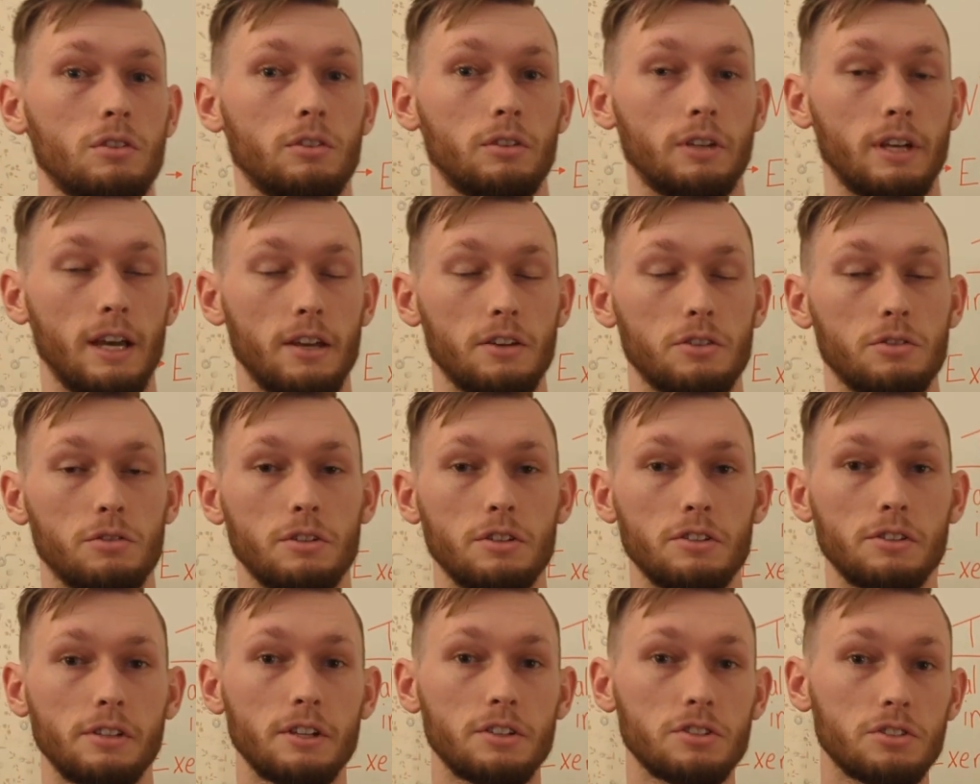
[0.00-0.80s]
Okay, so
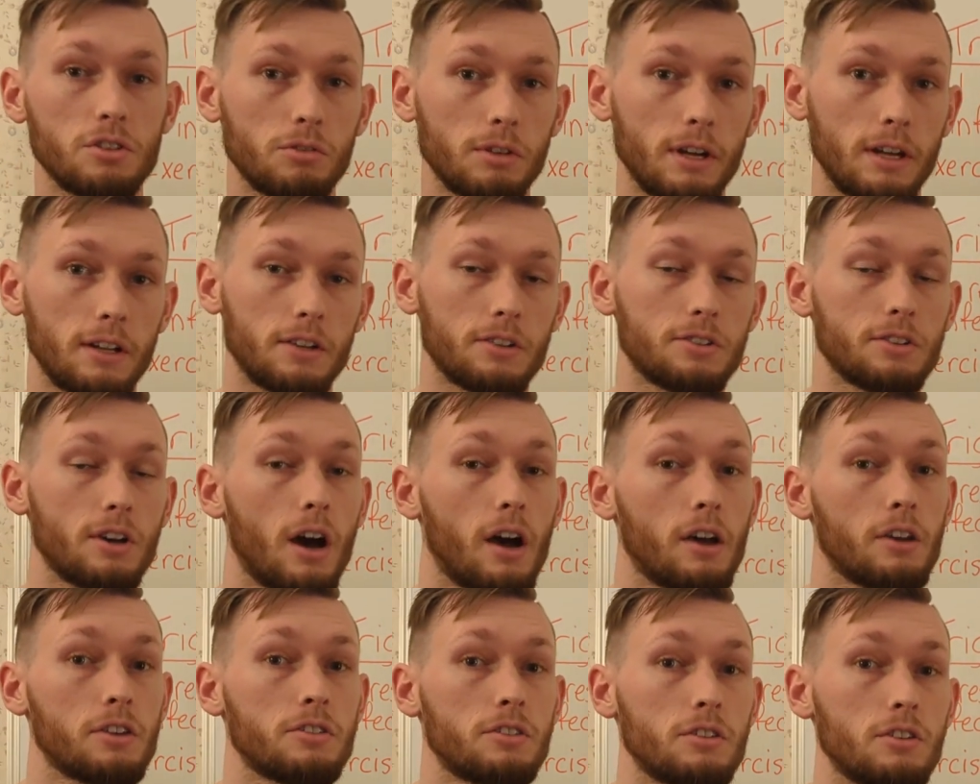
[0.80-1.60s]
these lists are not
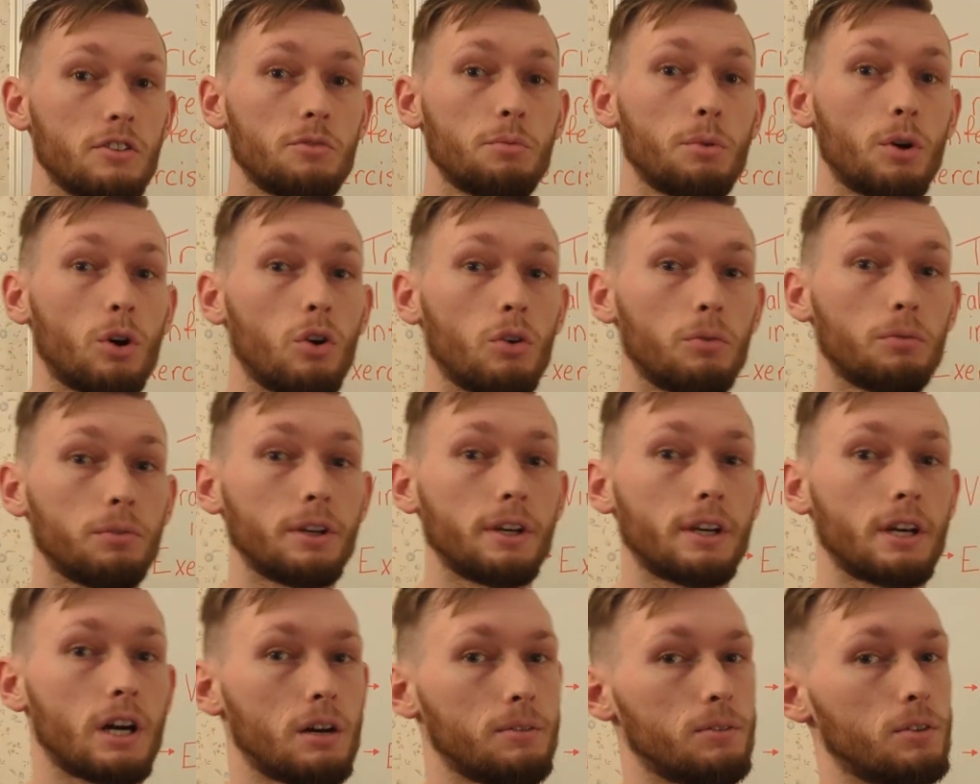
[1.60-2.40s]
exhaustive, but
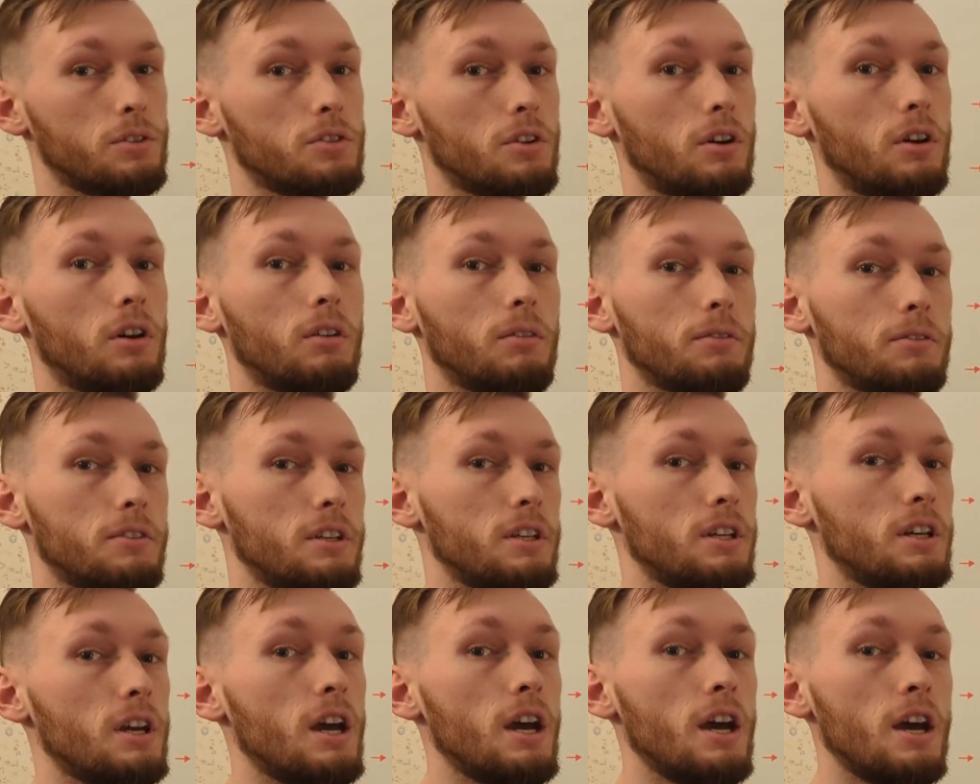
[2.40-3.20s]
hopefully it covers all of
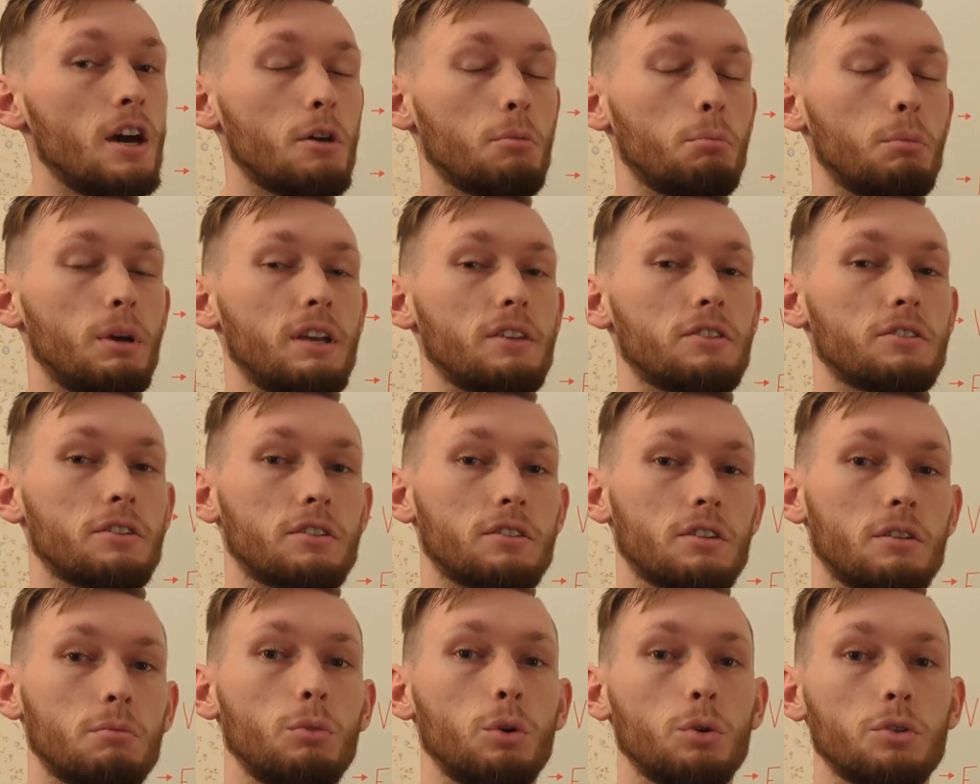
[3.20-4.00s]
the
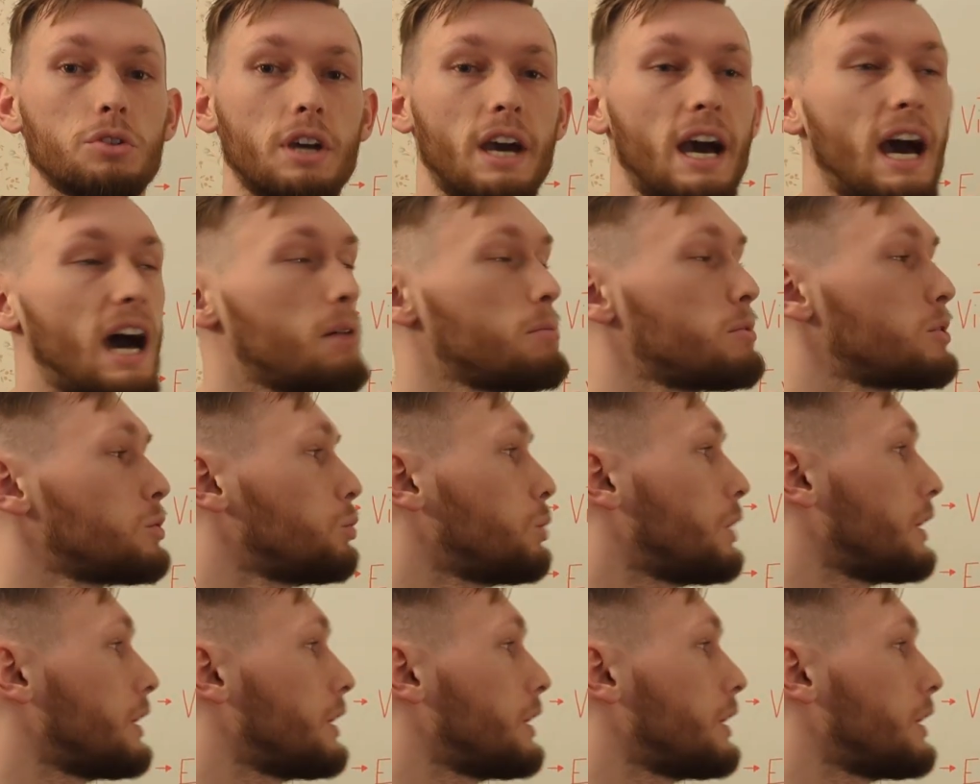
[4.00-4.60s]
basics and most common